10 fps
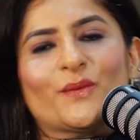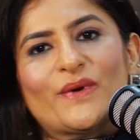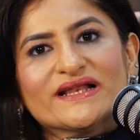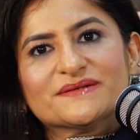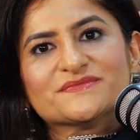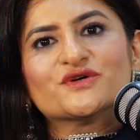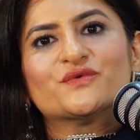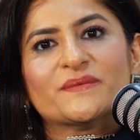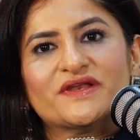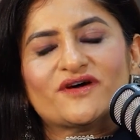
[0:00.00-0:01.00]
Welcome to
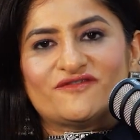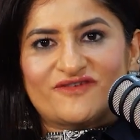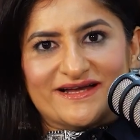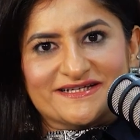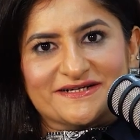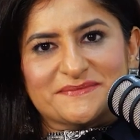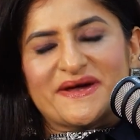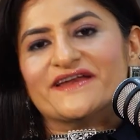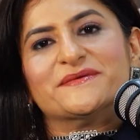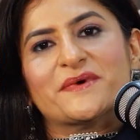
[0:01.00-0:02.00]
Women of Wonder
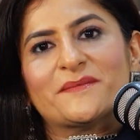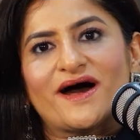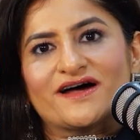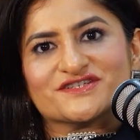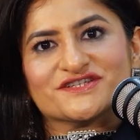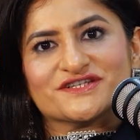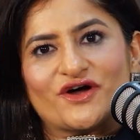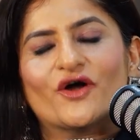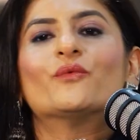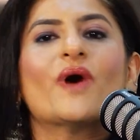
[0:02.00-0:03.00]
by Reema Mahajan,
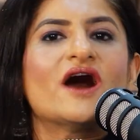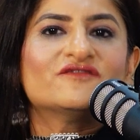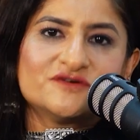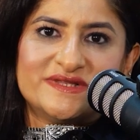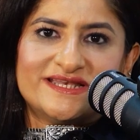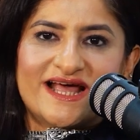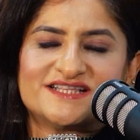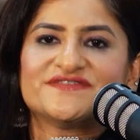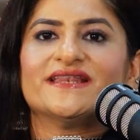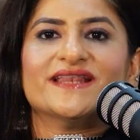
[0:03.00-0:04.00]
or WOW Women
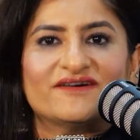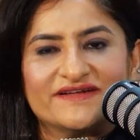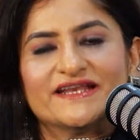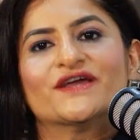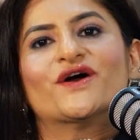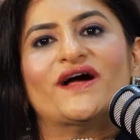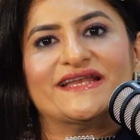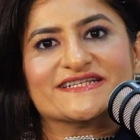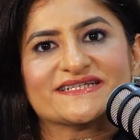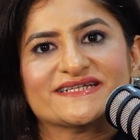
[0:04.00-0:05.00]
as we lovingly call
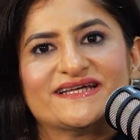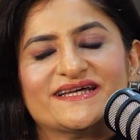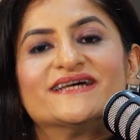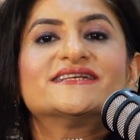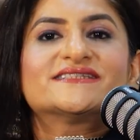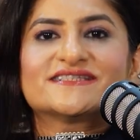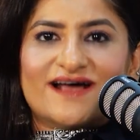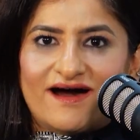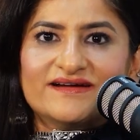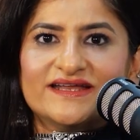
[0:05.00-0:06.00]
it. This is
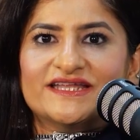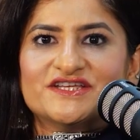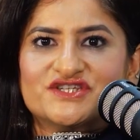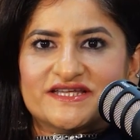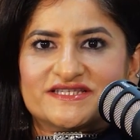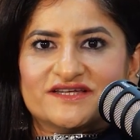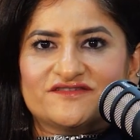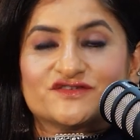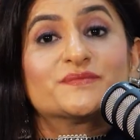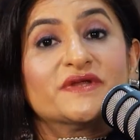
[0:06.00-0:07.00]
our
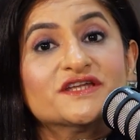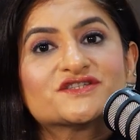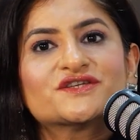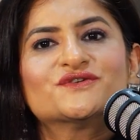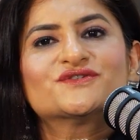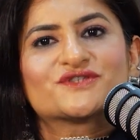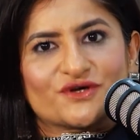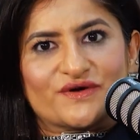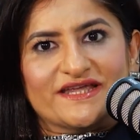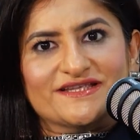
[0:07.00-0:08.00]
initiative to bring to you
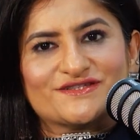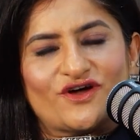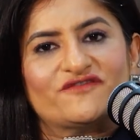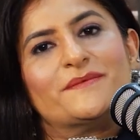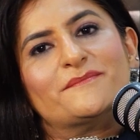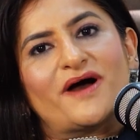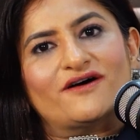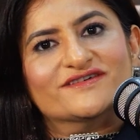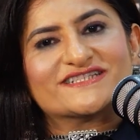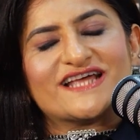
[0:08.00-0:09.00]
stories of
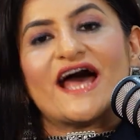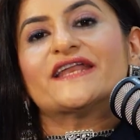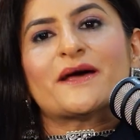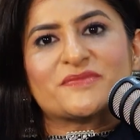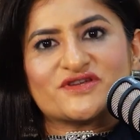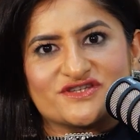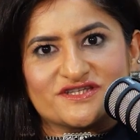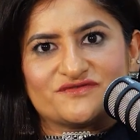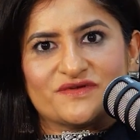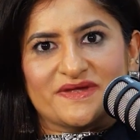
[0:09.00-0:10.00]
empowered and
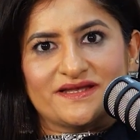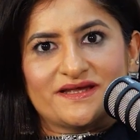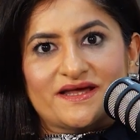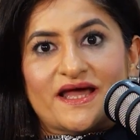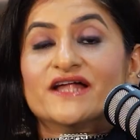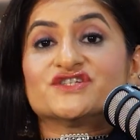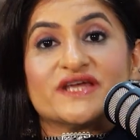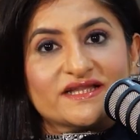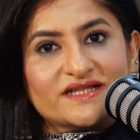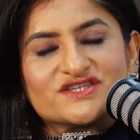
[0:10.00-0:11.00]
ambitious women and
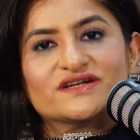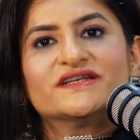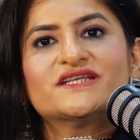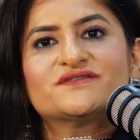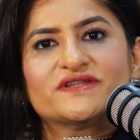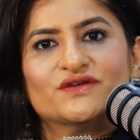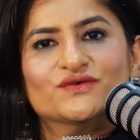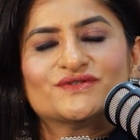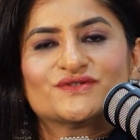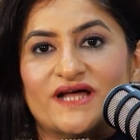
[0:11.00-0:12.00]
share their journeys with
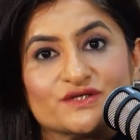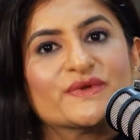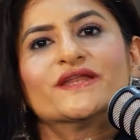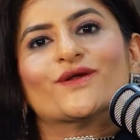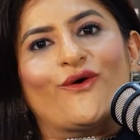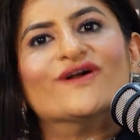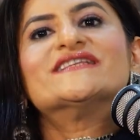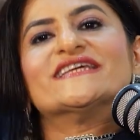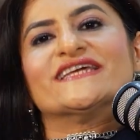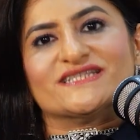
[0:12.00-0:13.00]
you so that we can all
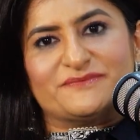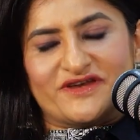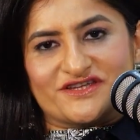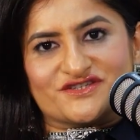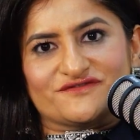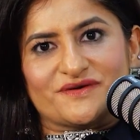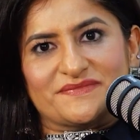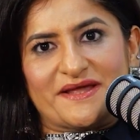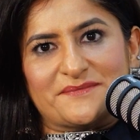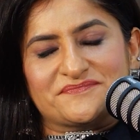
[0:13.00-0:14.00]
take inspiration
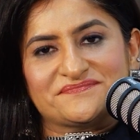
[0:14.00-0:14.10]
from them.